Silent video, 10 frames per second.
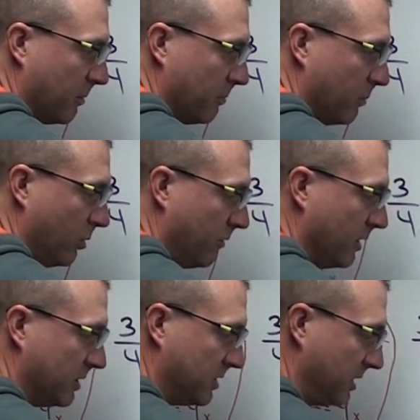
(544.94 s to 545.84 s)
move
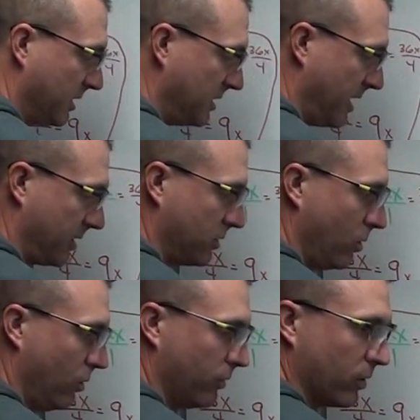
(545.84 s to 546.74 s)
this 6x
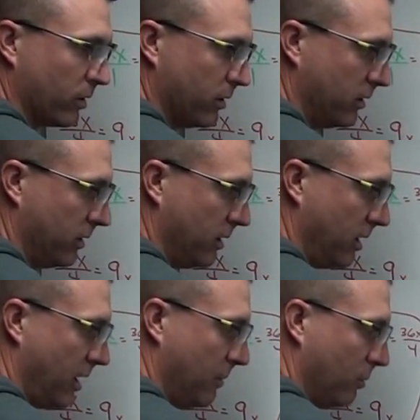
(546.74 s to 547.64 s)
over
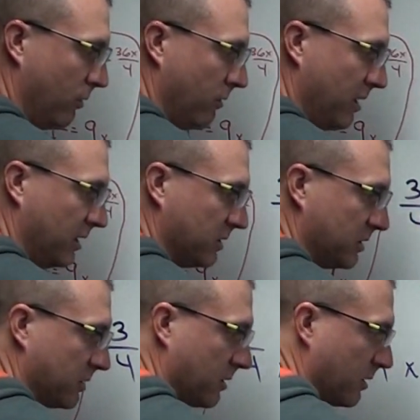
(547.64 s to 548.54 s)
and move
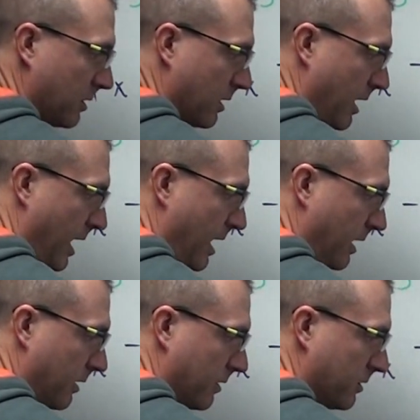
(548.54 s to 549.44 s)
this 8
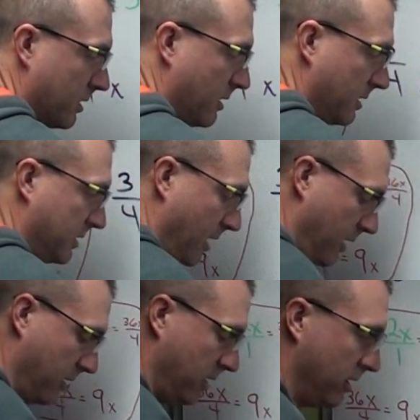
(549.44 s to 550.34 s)
to this side.
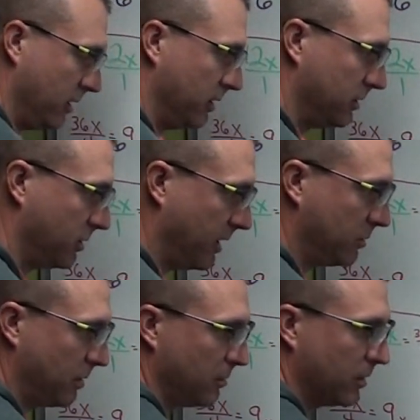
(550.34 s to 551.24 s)
So that's
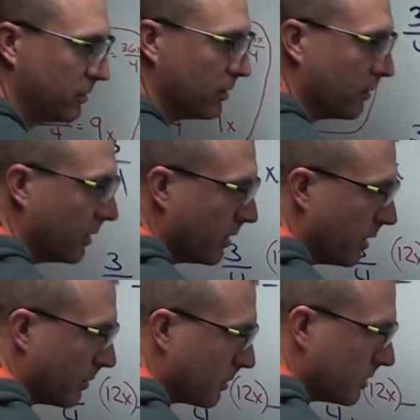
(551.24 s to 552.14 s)
what I'm going to do.
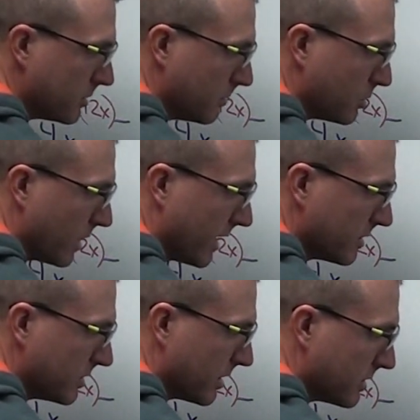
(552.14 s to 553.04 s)
I'm going to subtract
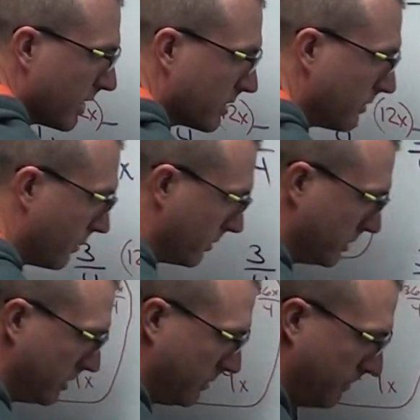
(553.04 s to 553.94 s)
6x first.